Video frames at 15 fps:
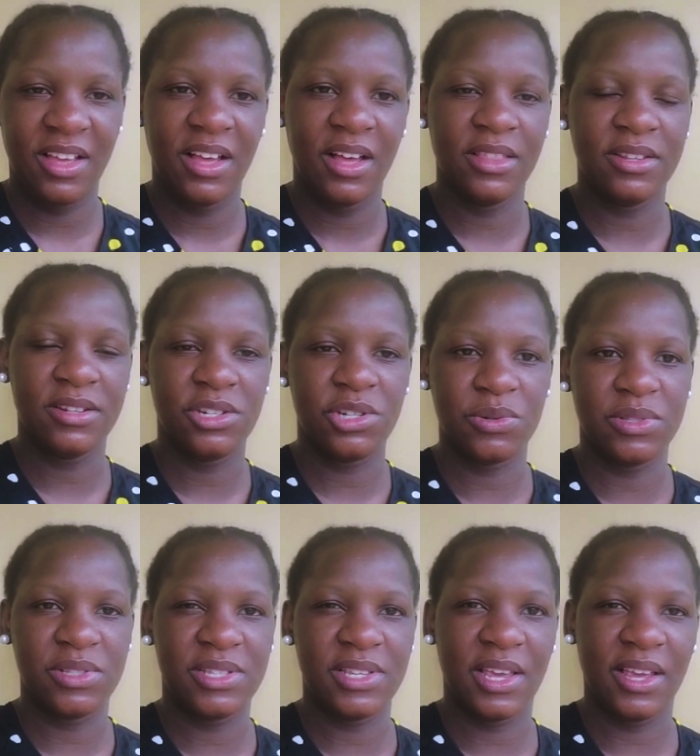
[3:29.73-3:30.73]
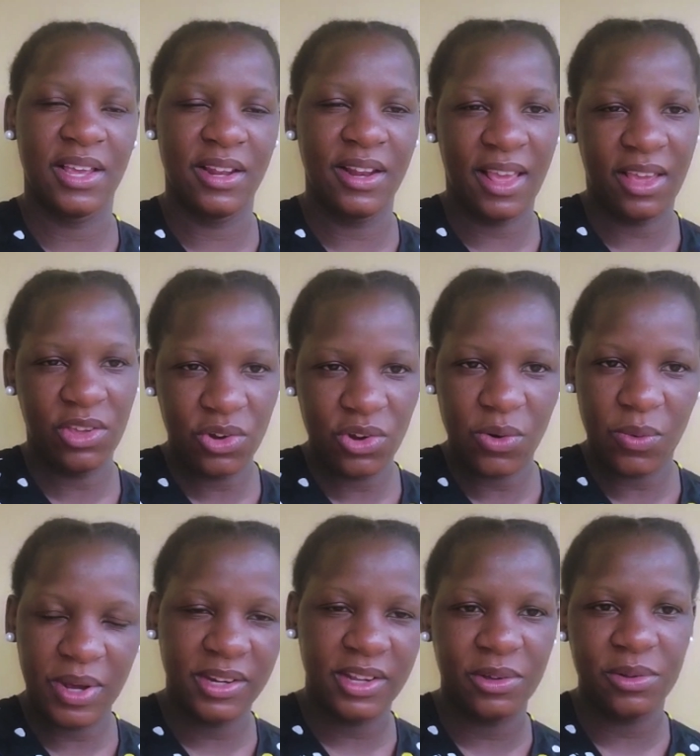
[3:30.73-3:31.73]
And then she would say, like, you know,
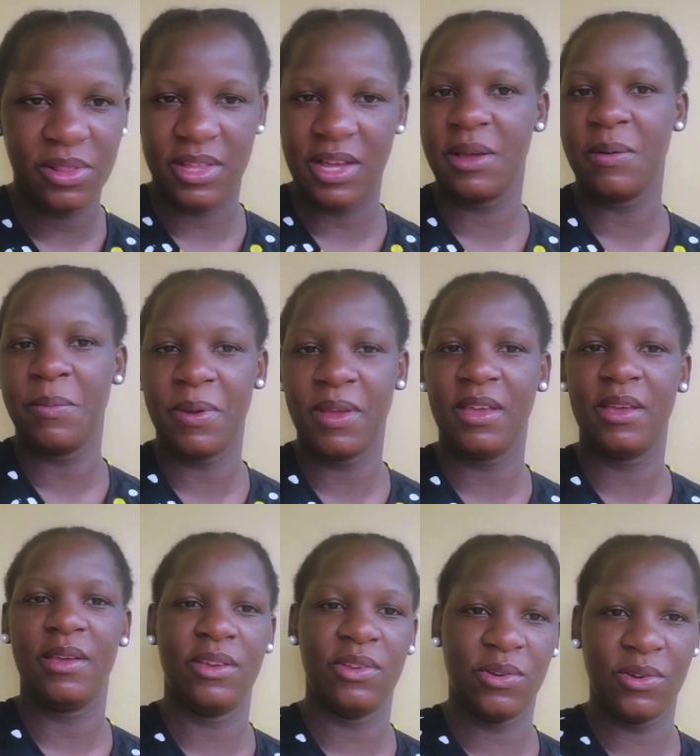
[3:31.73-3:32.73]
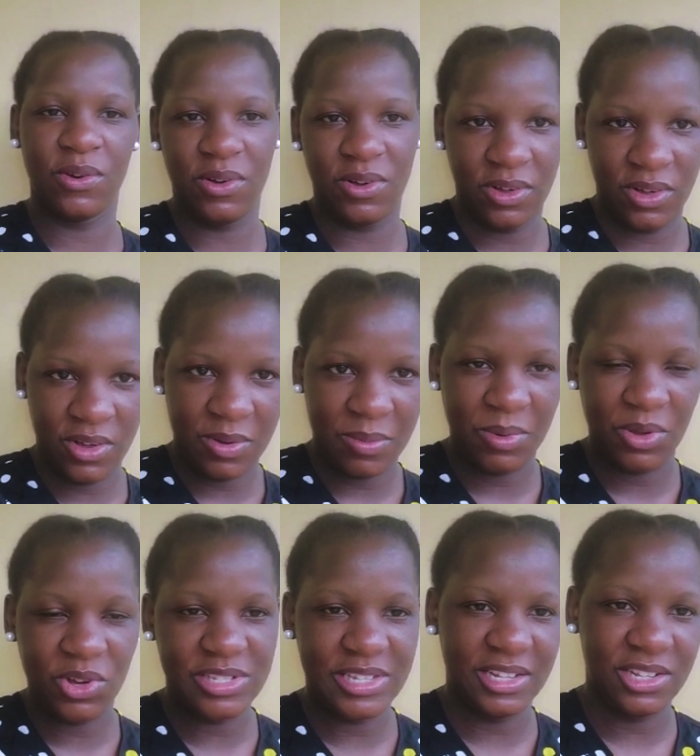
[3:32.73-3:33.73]
one day you thank me, you know,
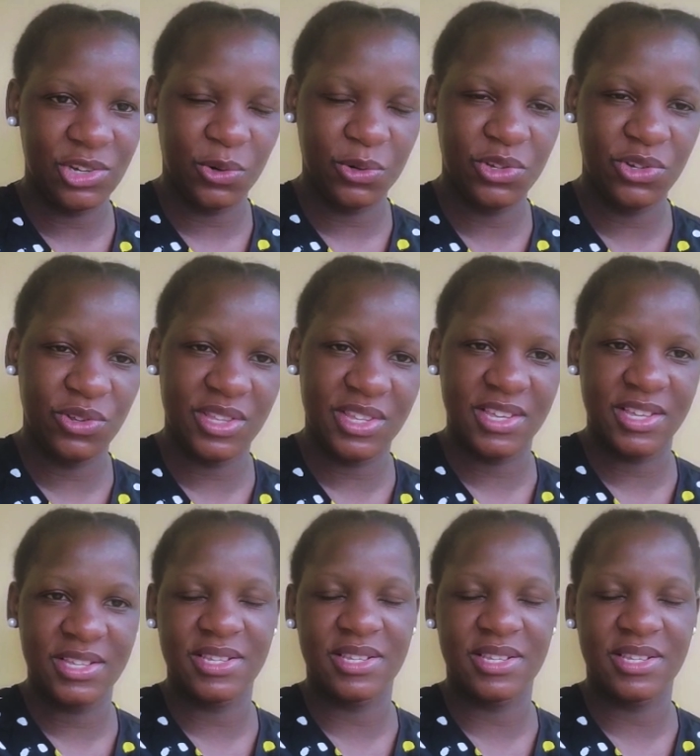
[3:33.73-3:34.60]
because I taught you this.